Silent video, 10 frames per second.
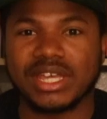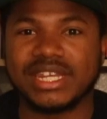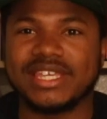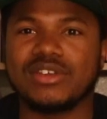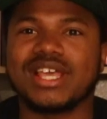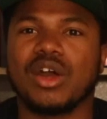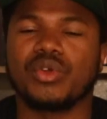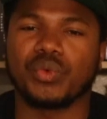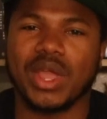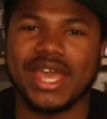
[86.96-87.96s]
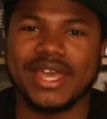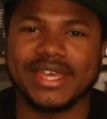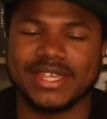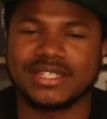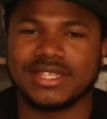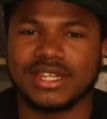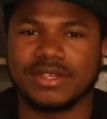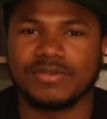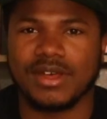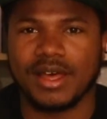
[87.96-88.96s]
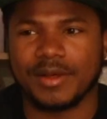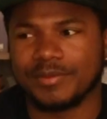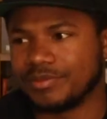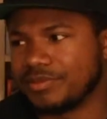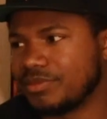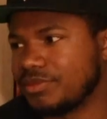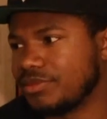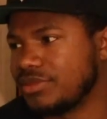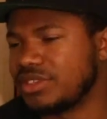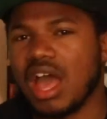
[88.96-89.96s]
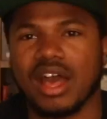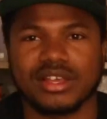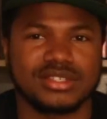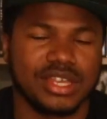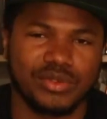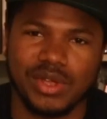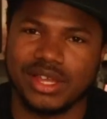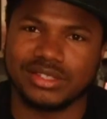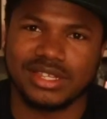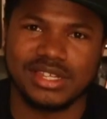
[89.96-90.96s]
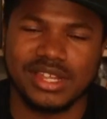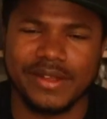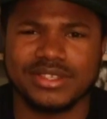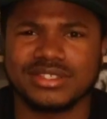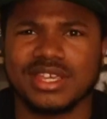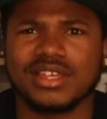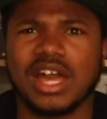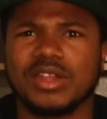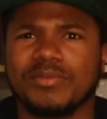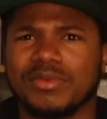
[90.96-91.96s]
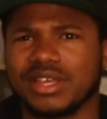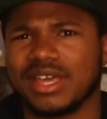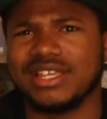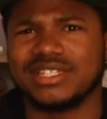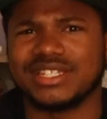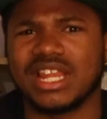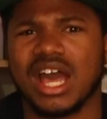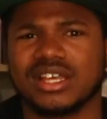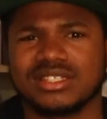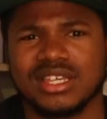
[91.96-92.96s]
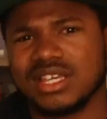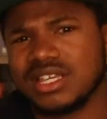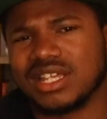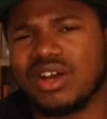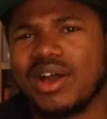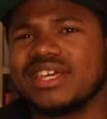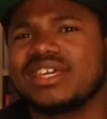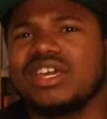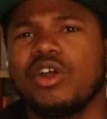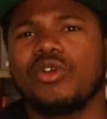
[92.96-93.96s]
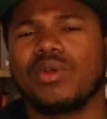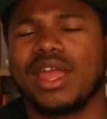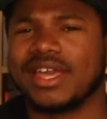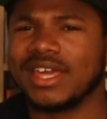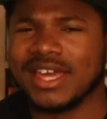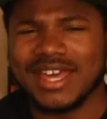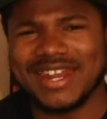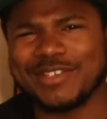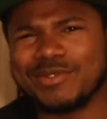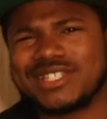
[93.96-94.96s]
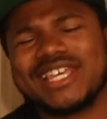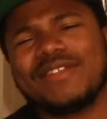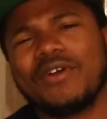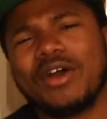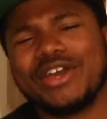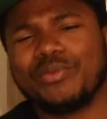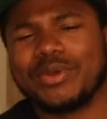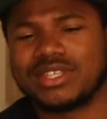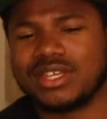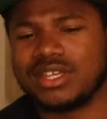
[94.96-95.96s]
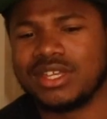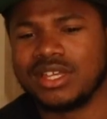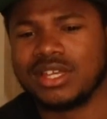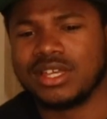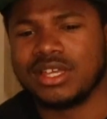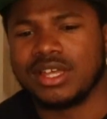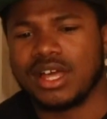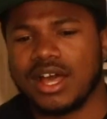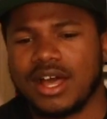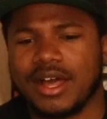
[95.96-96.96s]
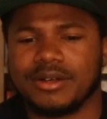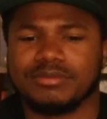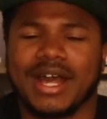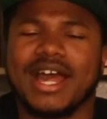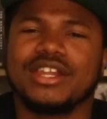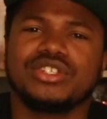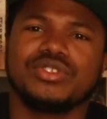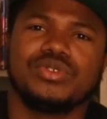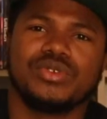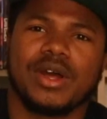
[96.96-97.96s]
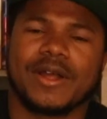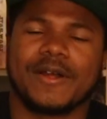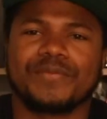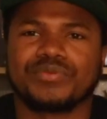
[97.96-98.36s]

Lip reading: and he yells out Greg instead of Knox, Greg instead of calling him Agent Knox. He's like, oh, I didn't kill Greg. And that's what Sandoval hit him with the how did you